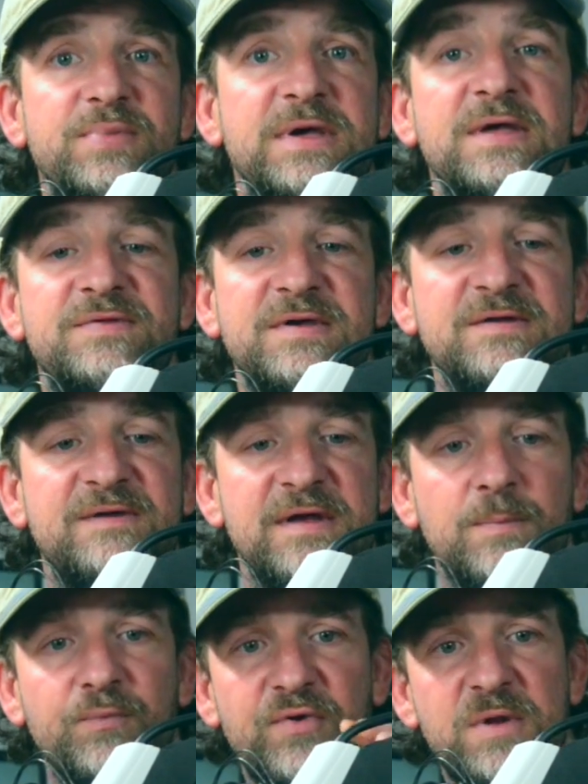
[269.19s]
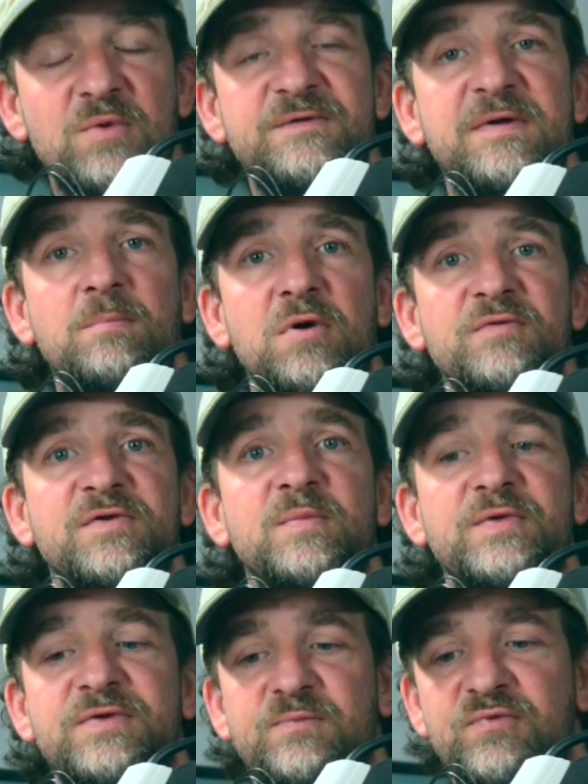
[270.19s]
PETG are pretty much
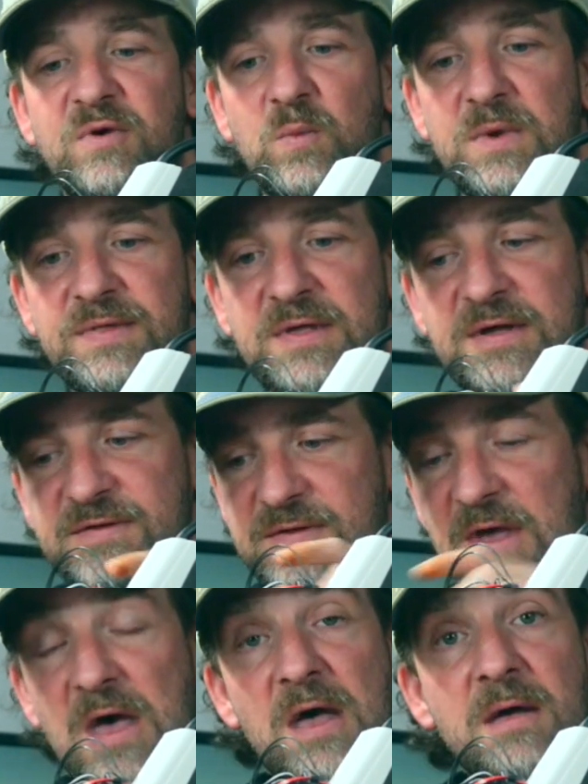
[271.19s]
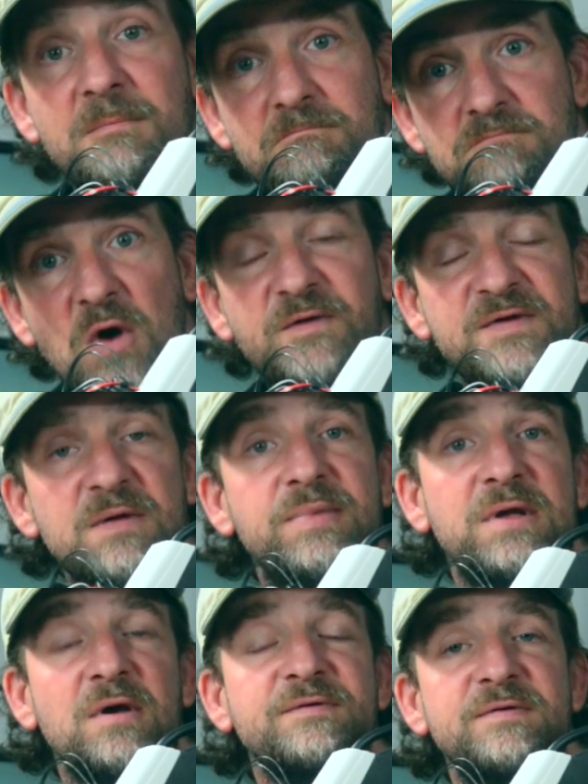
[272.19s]
impossible to print with this, mostly
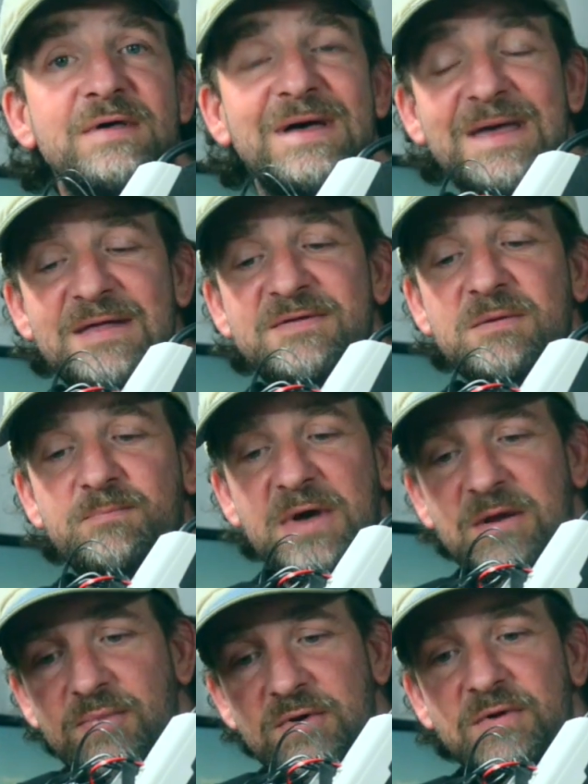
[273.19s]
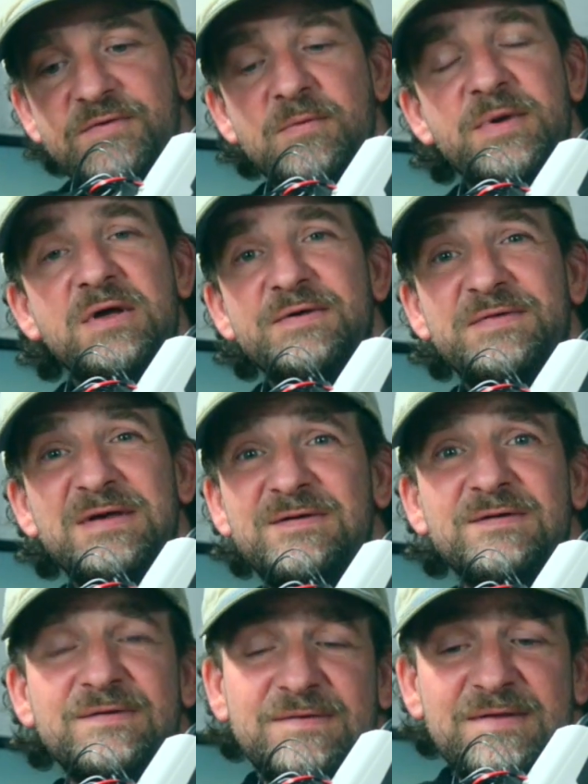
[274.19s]
because of that heated bed, but also because this
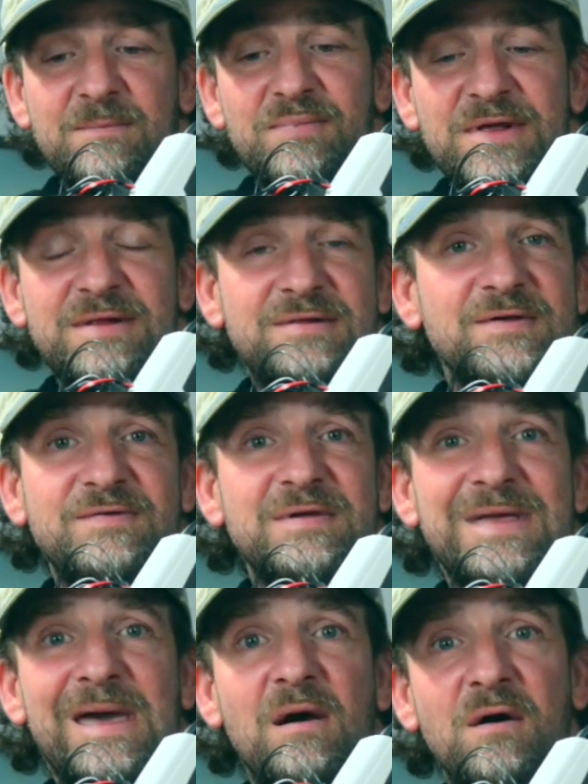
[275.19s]
just simply doesn't get